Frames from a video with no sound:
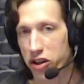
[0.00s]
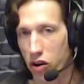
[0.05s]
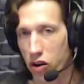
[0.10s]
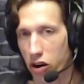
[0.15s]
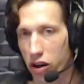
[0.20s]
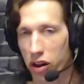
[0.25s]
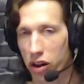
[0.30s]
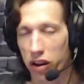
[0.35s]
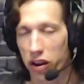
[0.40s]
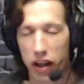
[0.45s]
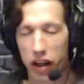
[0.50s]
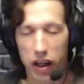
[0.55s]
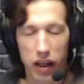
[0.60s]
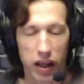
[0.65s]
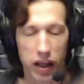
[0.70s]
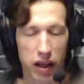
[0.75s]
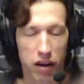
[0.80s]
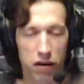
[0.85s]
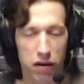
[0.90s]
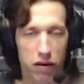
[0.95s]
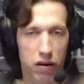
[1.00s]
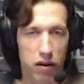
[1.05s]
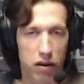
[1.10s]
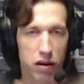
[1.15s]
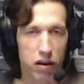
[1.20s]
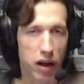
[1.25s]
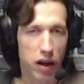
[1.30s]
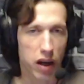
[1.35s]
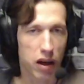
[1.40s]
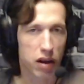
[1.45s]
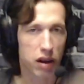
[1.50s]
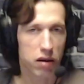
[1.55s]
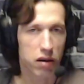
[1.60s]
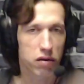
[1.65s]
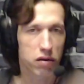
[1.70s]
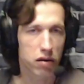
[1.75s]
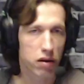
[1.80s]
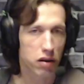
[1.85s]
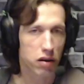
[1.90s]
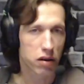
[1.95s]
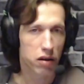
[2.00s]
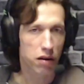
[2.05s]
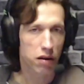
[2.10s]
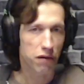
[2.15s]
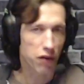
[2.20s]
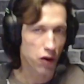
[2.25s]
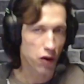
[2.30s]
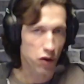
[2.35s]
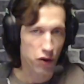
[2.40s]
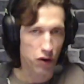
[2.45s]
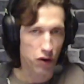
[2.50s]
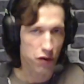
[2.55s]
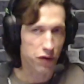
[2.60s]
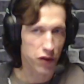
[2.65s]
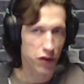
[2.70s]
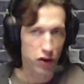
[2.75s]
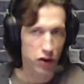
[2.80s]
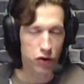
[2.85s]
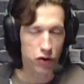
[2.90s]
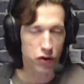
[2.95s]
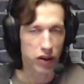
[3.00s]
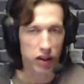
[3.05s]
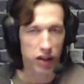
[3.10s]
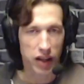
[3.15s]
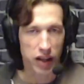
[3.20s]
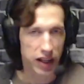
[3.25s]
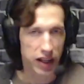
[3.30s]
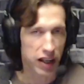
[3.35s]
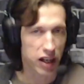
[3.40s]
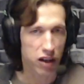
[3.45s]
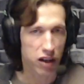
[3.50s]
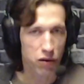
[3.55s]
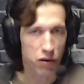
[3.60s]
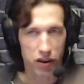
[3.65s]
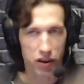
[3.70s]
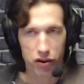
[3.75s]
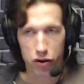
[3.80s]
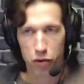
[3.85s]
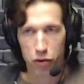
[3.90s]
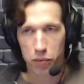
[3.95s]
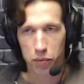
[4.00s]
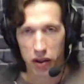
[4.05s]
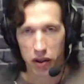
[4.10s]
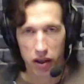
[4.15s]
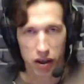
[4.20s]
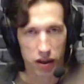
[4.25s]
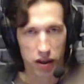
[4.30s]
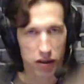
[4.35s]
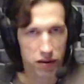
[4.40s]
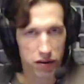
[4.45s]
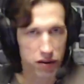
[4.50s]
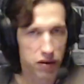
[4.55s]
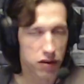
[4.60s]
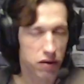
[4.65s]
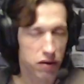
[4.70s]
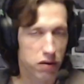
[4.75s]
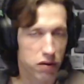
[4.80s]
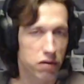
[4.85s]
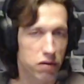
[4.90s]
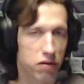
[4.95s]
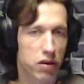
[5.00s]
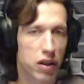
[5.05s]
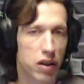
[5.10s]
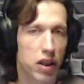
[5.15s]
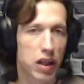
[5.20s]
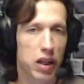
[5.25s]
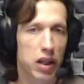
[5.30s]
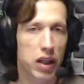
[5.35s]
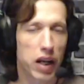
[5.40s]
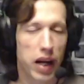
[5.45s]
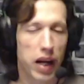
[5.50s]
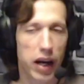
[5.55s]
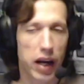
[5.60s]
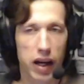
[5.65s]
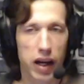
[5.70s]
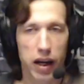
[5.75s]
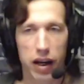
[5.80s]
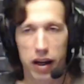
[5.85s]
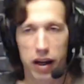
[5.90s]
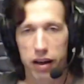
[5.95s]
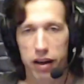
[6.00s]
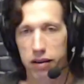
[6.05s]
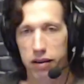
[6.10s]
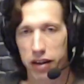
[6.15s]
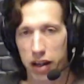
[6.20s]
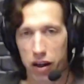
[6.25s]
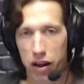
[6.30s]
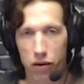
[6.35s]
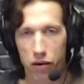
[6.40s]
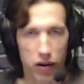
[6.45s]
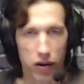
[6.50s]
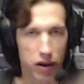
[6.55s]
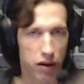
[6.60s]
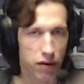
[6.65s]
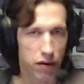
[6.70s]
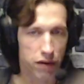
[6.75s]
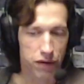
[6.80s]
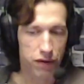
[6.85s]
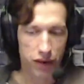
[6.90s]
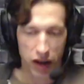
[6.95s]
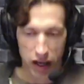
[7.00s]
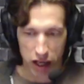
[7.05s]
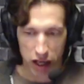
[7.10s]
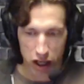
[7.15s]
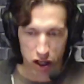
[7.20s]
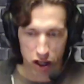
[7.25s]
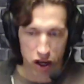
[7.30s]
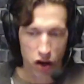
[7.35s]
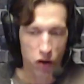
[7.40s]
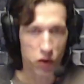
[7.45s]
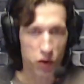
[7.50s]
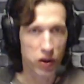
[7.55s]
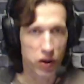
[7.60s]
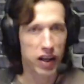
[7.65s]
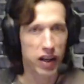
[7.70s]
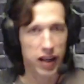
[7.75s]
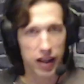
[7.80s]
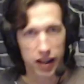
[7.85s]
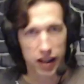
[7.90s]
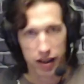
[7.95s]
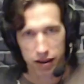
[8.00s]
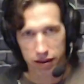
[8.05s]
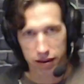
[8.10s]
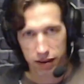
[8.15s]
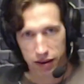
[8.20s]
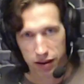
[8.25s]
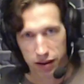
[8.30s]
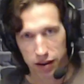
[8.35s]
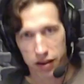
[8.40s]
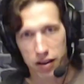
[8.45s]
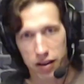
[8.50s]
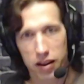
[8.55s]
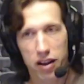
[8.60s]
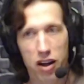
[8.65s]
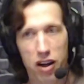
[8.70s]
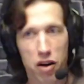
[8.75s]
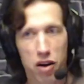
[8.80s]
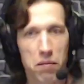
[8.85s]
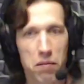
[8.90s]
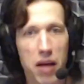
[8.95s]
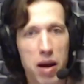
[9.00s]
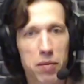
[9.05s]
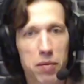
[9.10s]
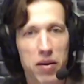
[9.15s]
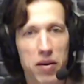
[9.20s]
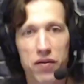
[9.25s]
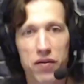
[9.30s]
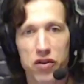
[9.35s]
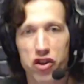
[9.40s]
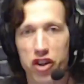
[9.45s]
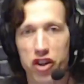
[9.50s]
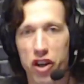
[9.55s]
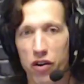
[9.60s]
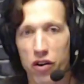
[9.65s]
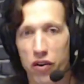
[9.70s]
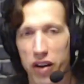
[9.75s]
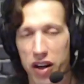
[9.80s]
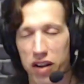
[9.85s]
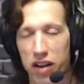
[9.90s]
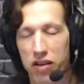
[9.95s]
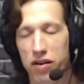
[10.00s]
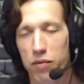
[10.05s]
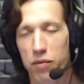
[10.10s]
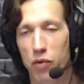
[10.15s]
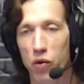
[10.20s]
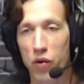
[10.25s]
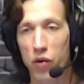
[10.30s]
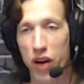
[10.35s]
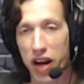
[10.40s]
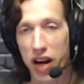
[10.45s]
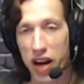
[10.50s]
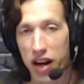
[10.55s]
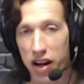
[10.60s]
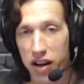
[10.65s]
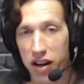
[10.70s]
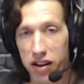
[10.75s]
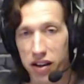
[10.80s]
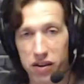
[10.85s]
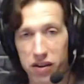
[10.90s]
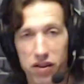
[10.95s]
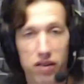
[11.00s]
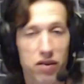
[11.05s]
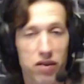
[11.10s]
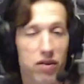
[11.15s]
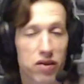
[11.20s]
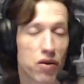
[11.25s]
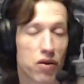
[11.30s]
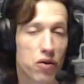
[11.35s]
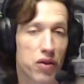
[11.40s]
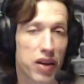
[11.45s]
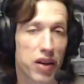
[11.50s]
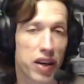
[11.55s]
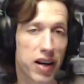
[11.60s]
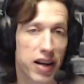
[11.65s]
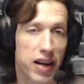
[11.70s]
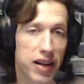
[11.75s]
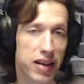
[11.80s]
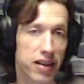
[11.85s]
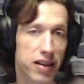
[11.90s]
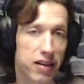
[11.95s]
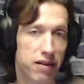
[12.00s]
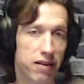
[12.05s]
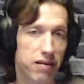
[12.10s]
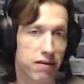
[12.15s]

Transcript: cleaning it and further filtering, like getting rid of duplicates and getting rid of and encoding it, and maybe even generating some arrays so that I can,